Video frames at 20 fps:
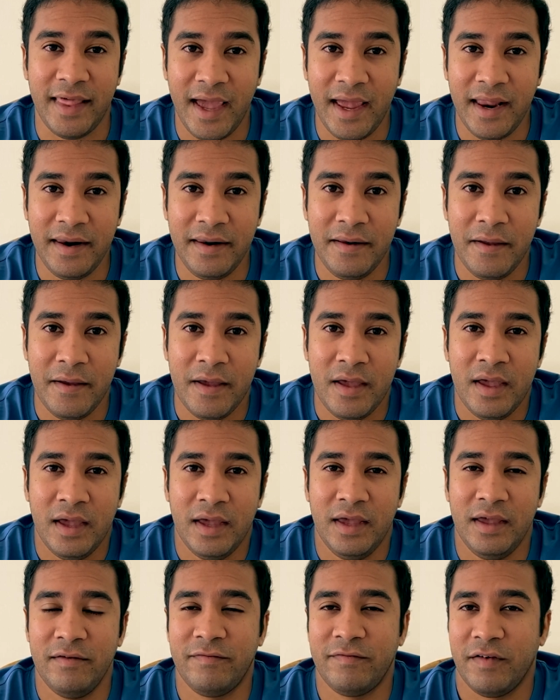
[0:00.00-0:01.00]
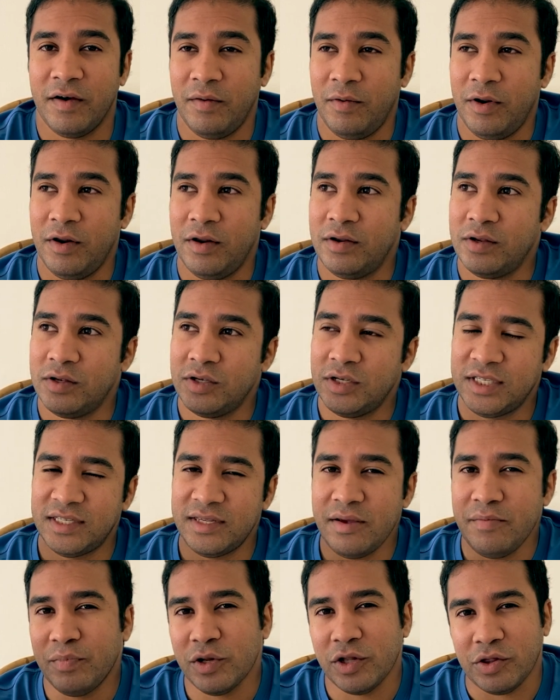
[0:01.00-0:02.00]
then if a
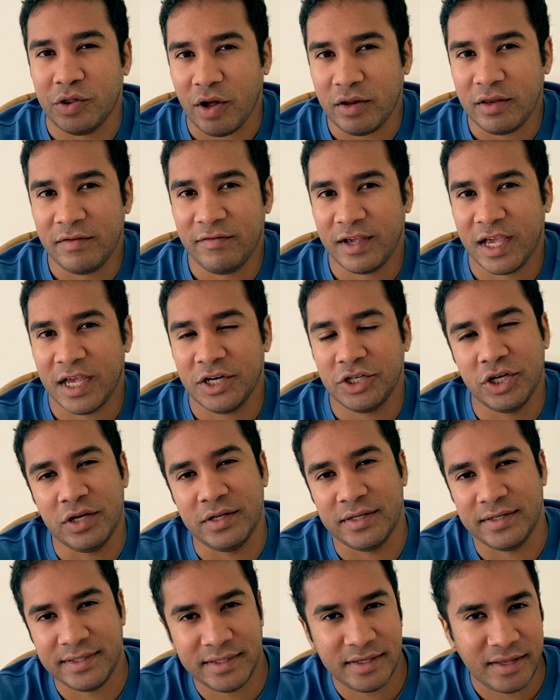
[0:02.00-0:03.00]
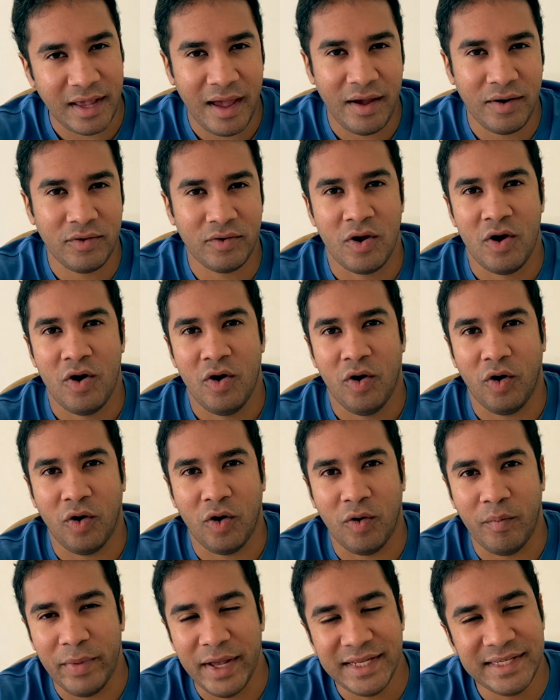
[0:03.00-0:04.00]
simple notification sound
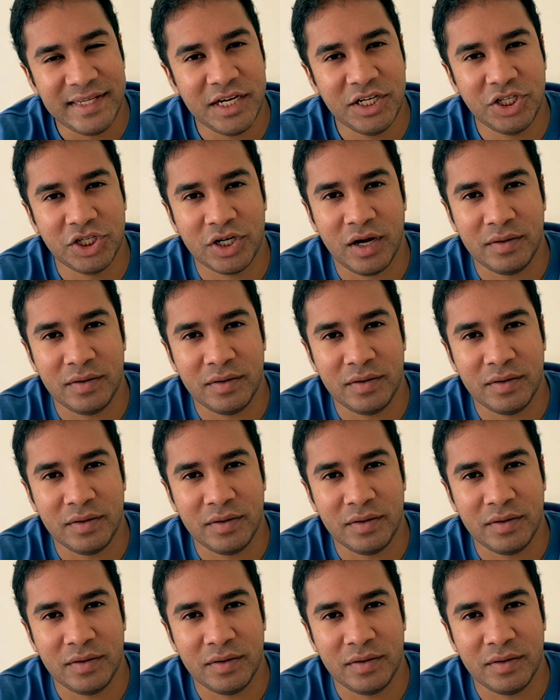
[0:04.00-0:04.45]
or message